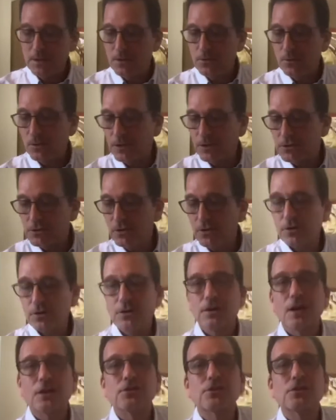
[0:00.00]
Well, let's go to the
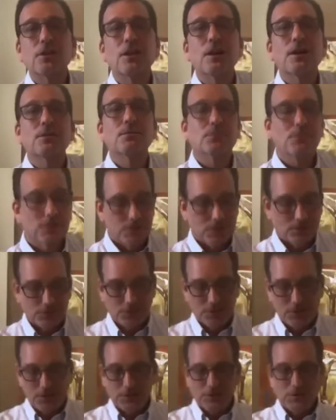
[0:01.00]
next slide because
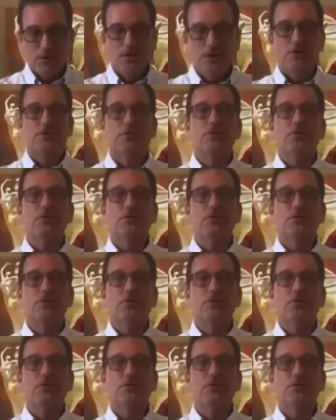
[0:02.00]
the next slide is